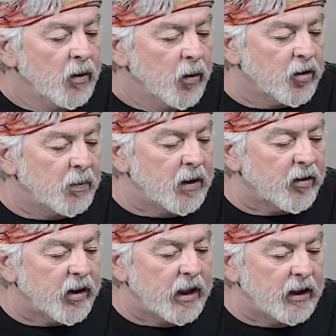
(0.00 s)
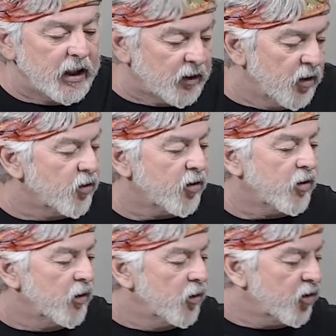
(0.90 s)
which means that like there's
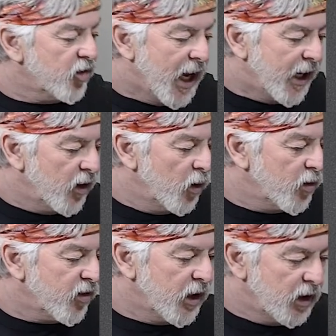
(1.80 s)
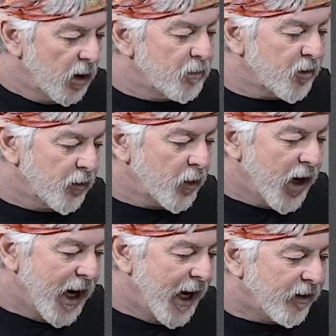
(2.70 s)
shadows in clumps of
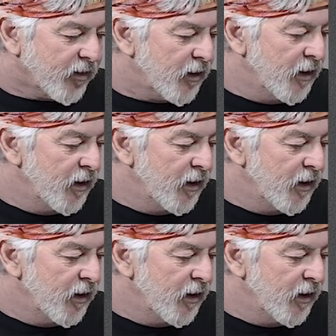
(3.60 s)
grass.